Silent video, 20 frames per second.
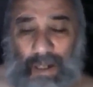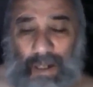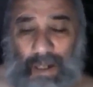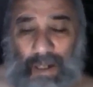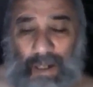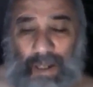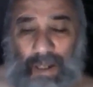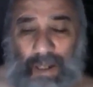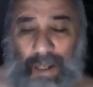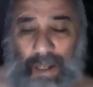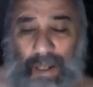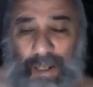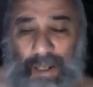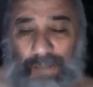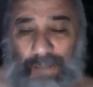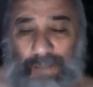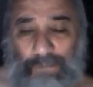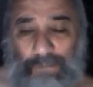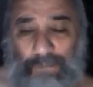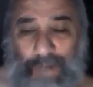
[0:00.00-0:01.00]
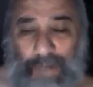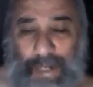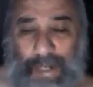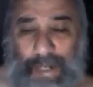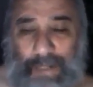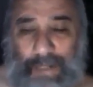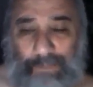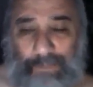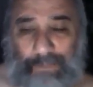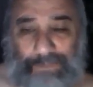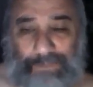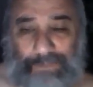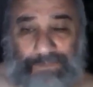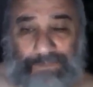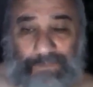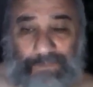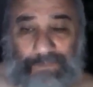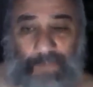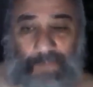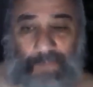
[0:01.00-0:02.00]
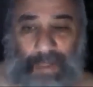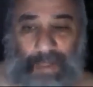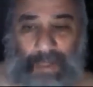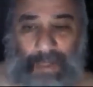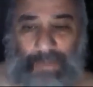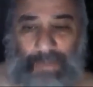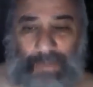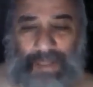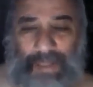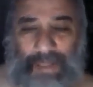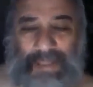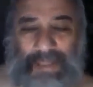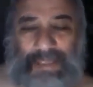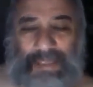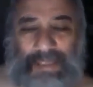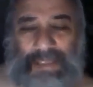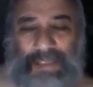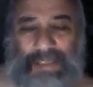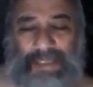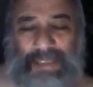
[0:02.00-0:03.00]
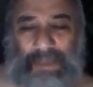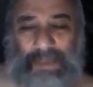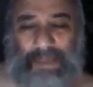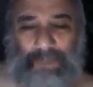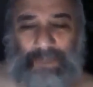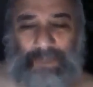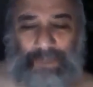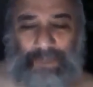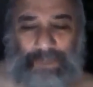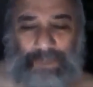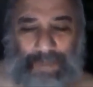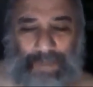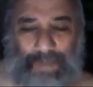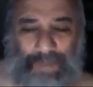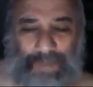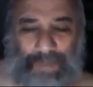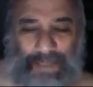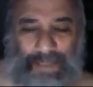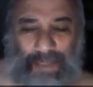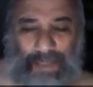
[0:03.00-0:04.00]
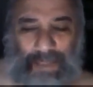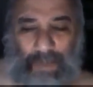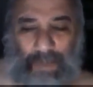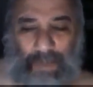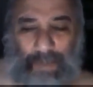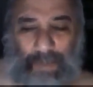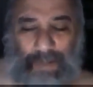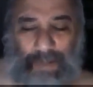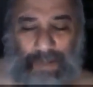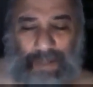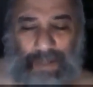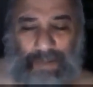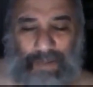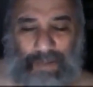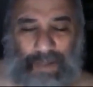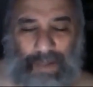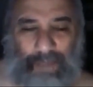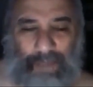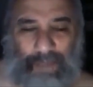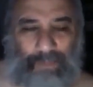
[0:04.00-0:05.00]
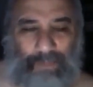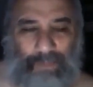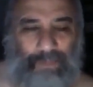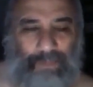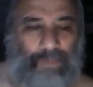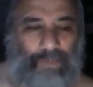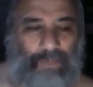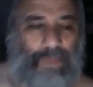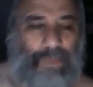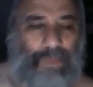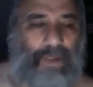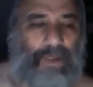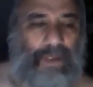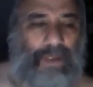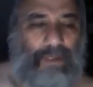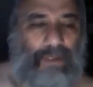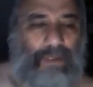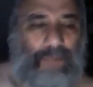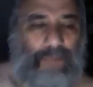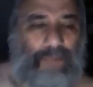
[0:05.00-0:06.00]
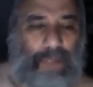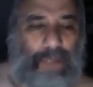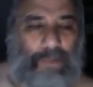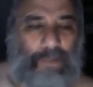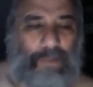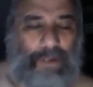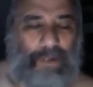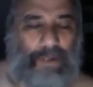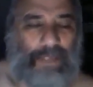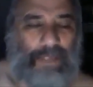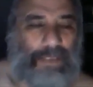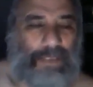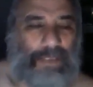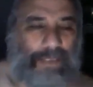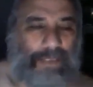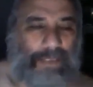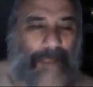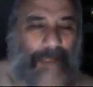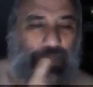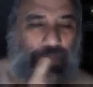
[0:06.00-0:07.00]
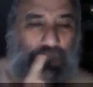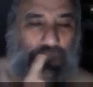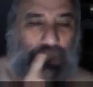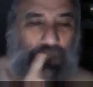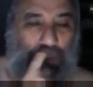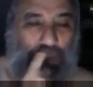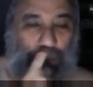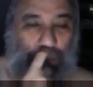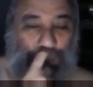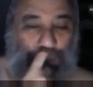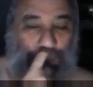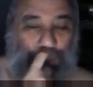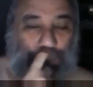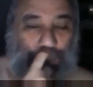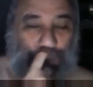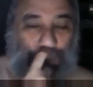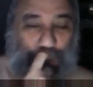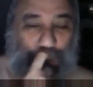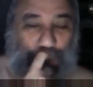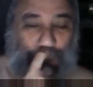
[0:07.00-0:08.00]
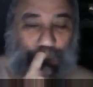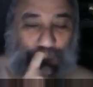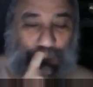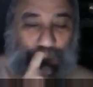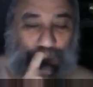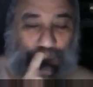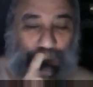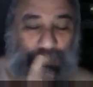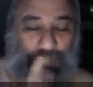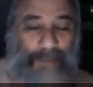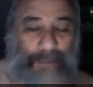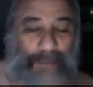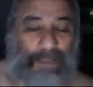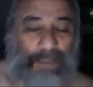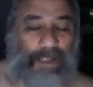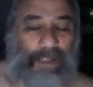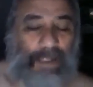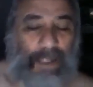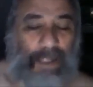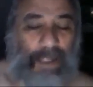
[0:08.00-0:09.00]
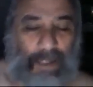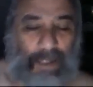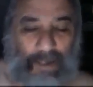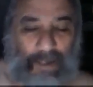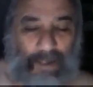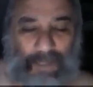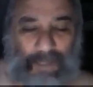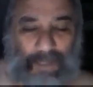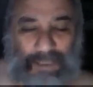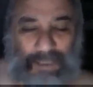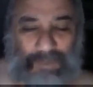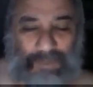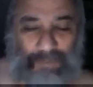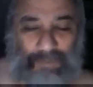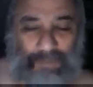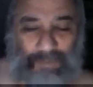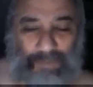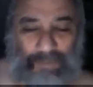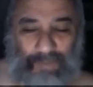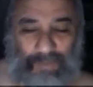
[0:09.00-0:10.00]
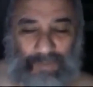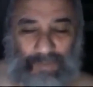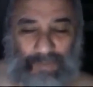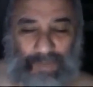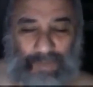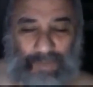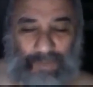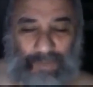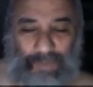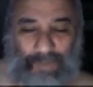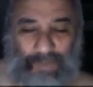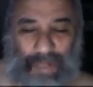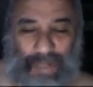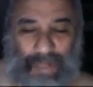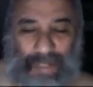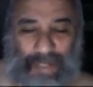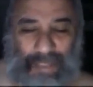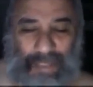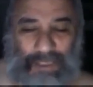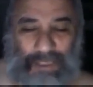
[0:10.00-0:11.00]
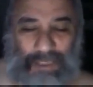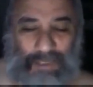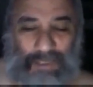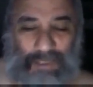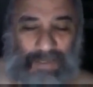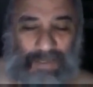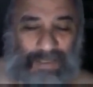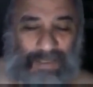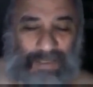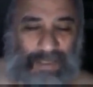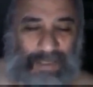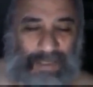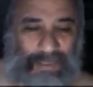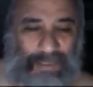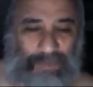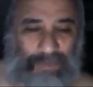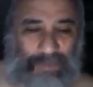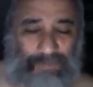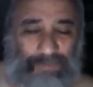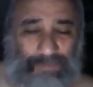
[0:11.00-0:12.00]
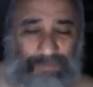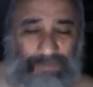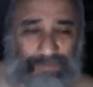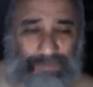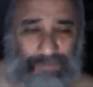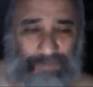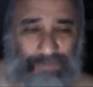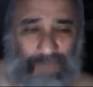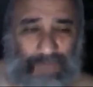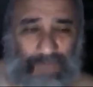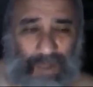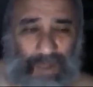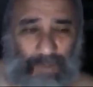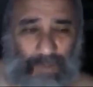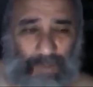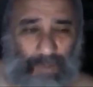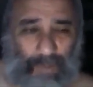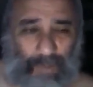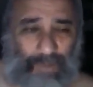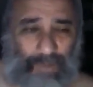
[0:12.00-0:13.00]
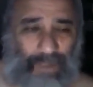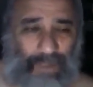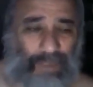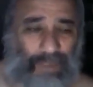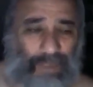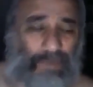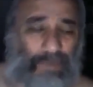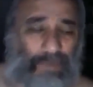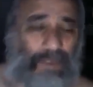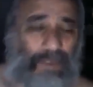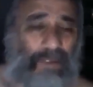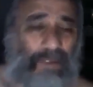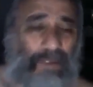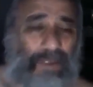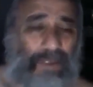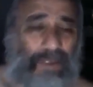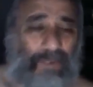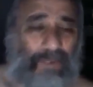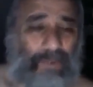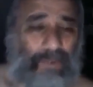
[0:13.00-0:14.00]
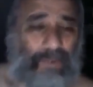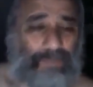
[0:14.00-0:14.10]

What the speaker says: And RAINN, these are pathetic women. They're like rape crisis. They encourage false allegations. A lot of these allegations of incest, probably the vast majority of them,